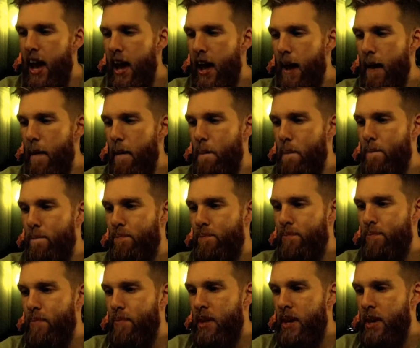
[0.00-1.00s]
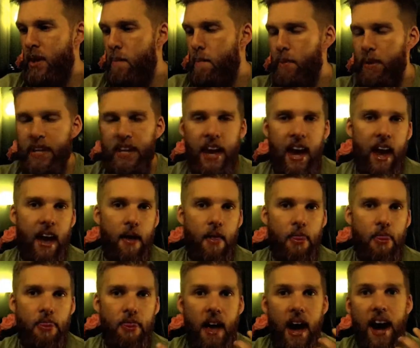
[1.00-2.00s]
But
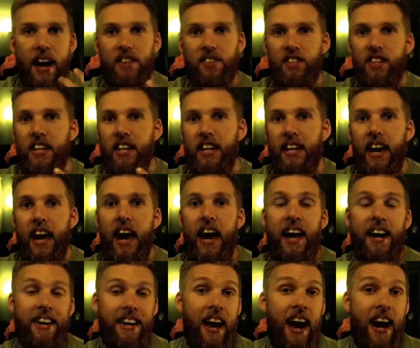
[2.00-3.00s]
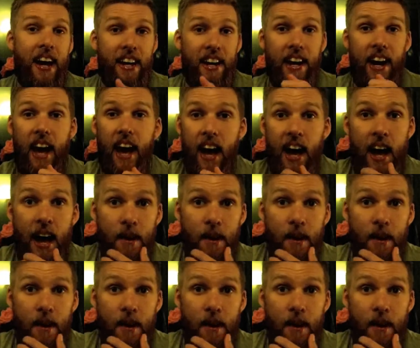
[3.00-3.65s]
yeah, that is going to get a 9.5